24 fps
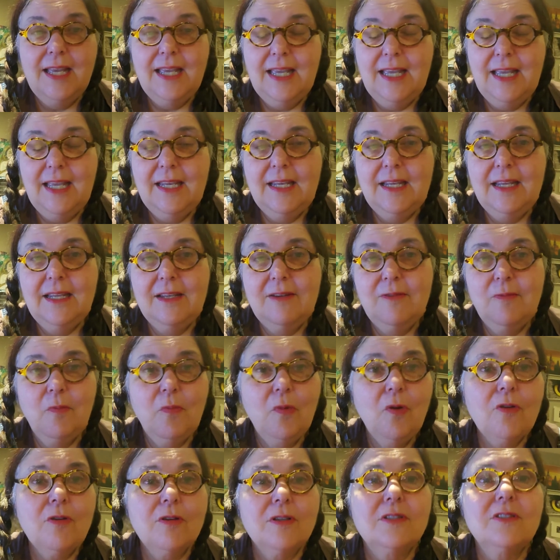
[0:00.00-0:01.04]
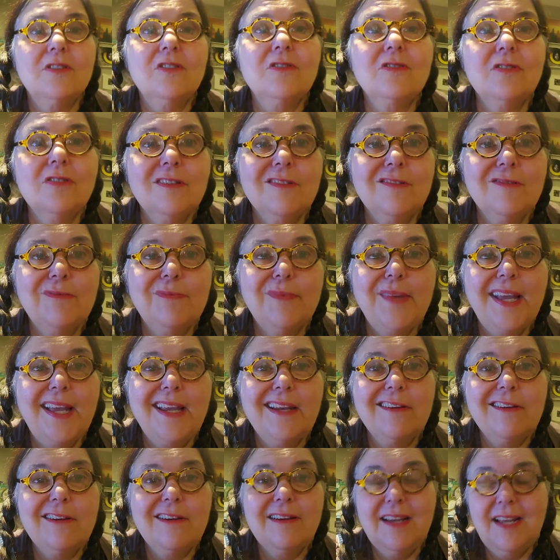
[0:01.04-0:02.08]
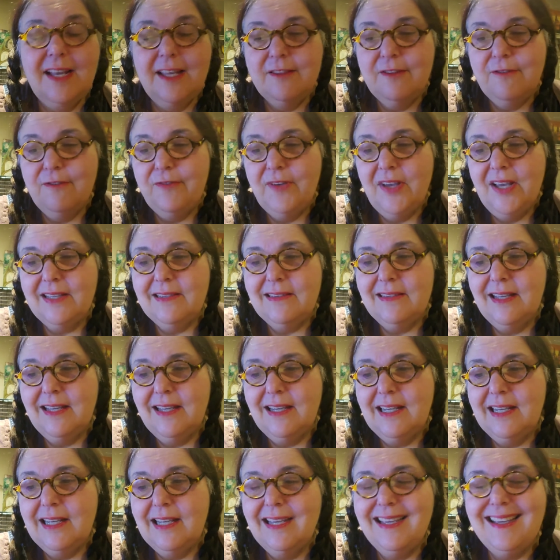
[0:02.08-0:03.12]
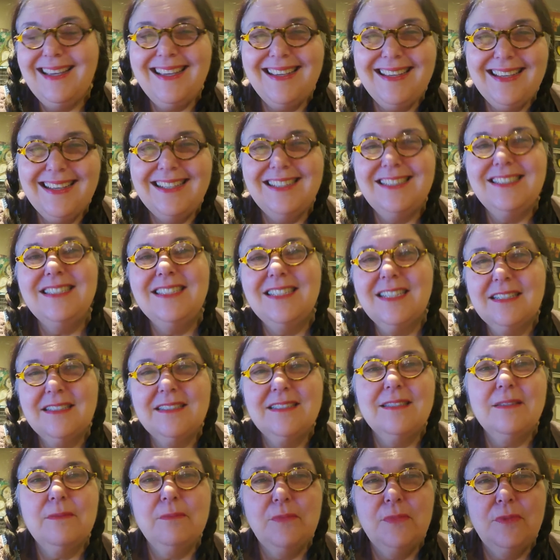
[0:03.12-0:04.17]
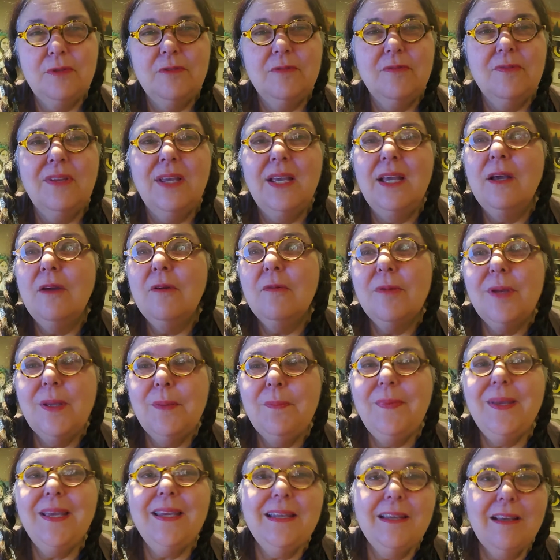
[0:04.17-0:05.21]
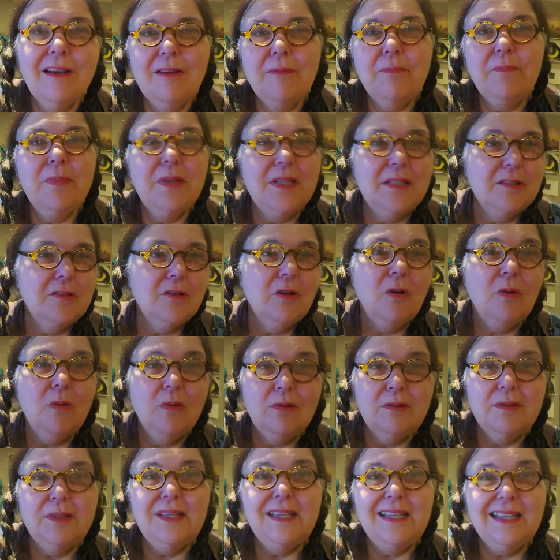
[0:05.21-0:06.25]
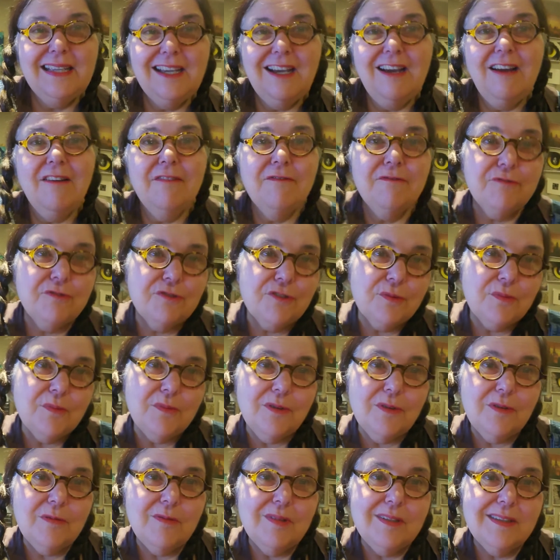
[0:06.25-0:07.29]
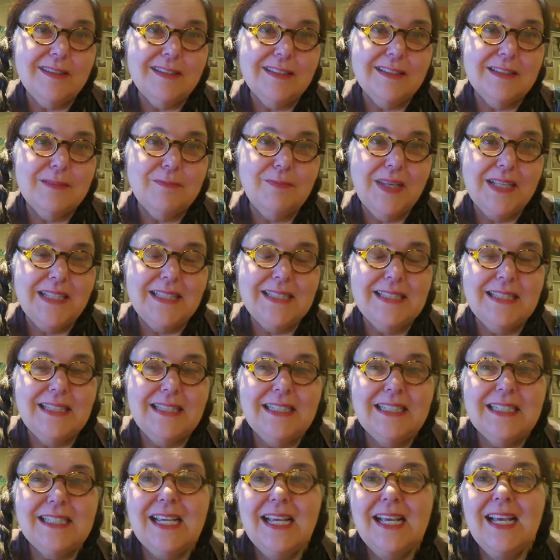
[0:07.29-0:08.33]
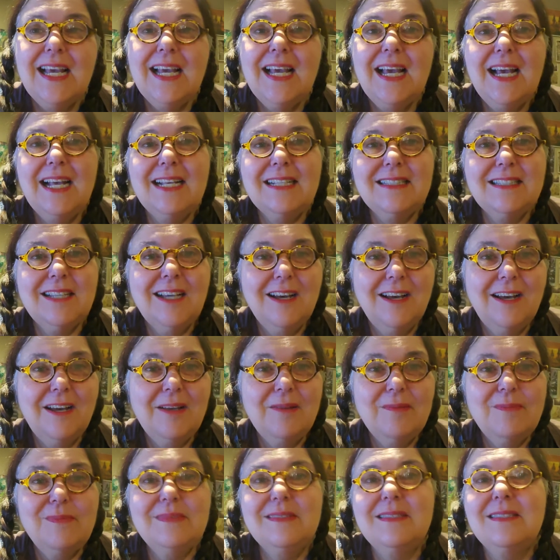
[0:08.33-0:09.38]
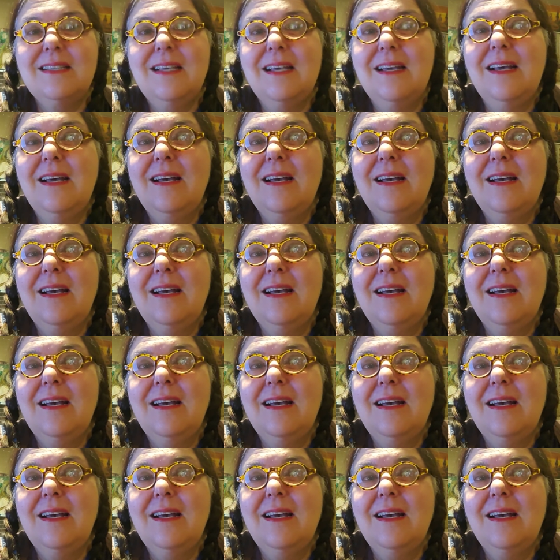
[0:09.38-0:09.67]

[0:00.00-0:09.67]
in a more assertive manner. And the fact that in conjunction the moon, we may not be totally comfortable with this message. At times,